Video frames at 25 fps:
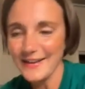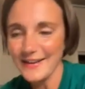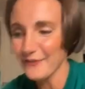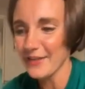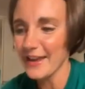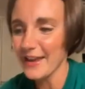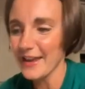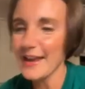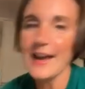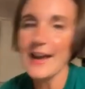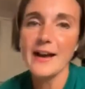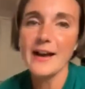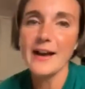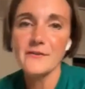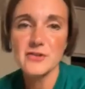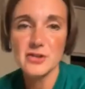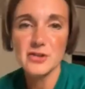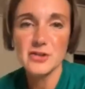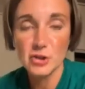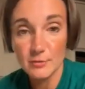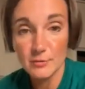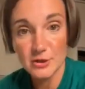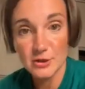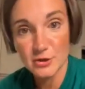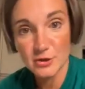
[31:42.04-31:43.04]
if they
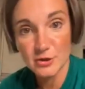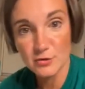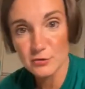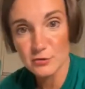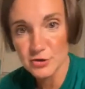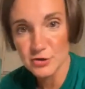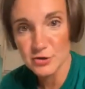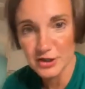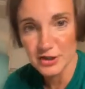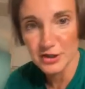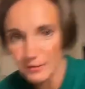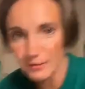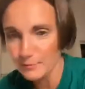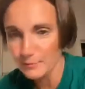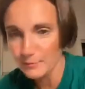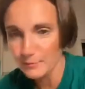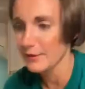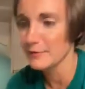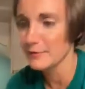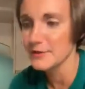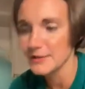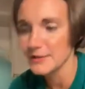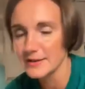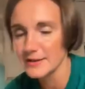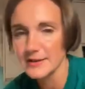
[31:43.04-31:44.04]
have too much washing up
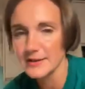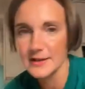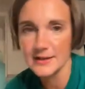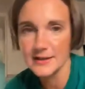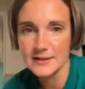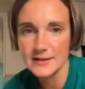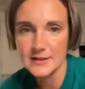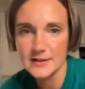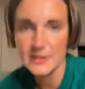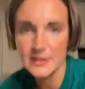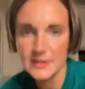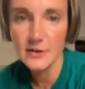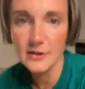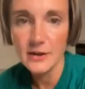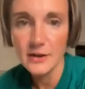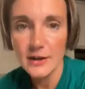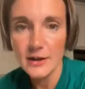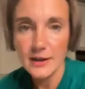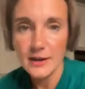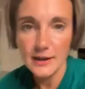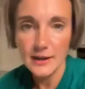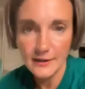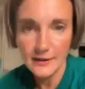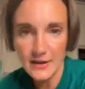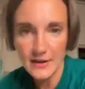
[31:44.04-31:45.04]
liquid in there.
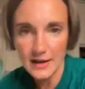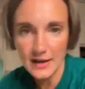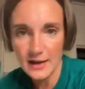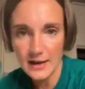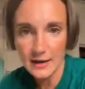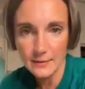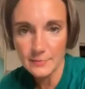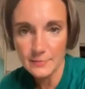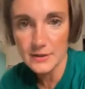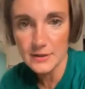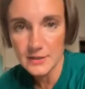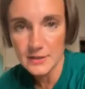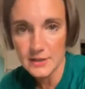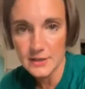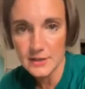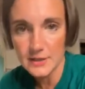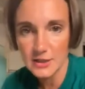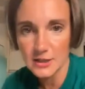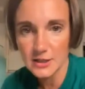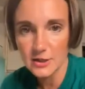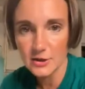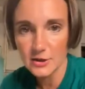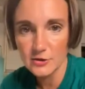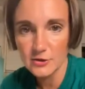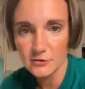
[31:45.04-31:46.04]
So if that
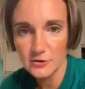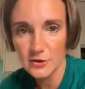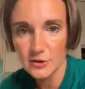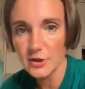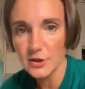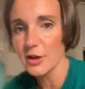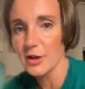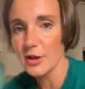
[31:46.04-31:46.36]
happens to you,